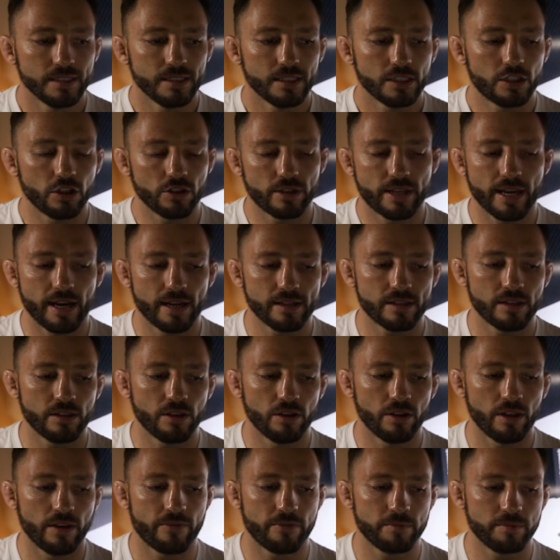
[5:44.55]
Good counter though
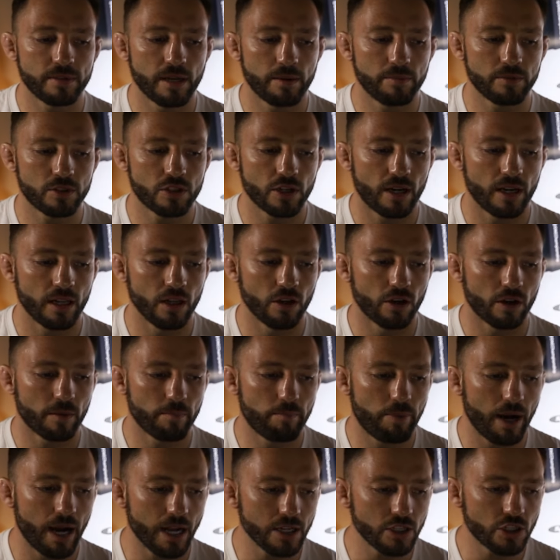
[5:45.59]
there from Tanwachai. Look,
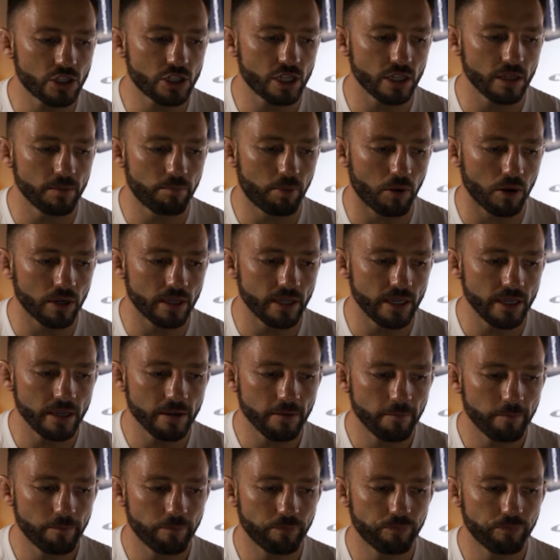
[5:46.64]
punch to the body.